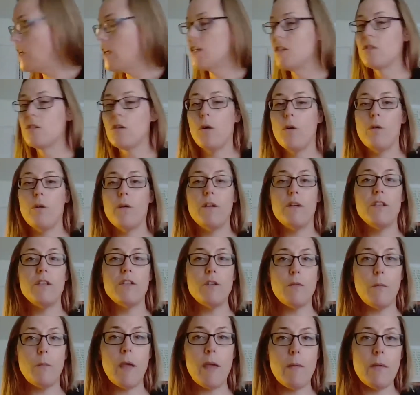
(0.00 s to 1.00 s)
So
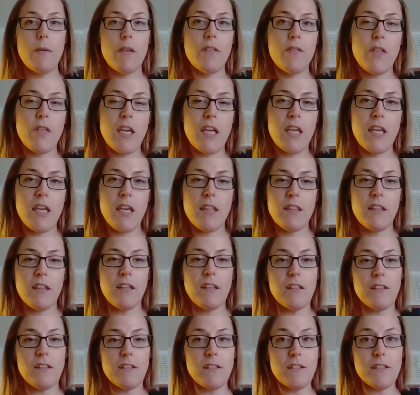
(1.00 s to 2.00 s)
you may be thinking the
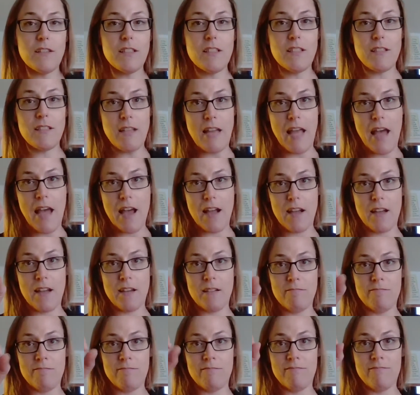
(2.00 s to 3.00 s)
little snack
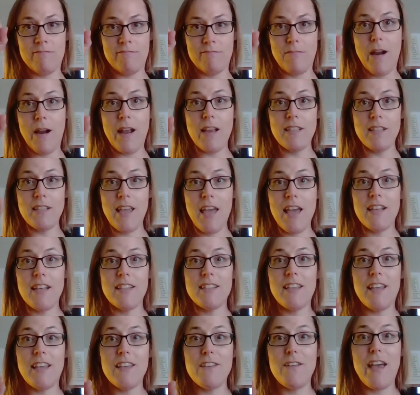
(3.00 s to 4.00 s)
rice
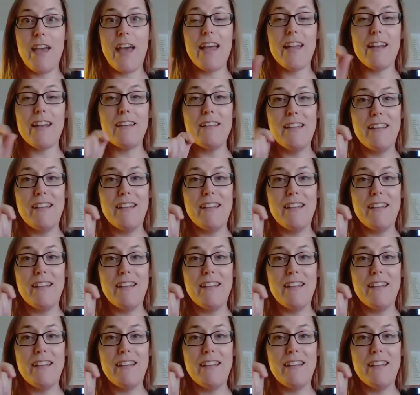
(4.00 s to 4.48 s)
cakes that you get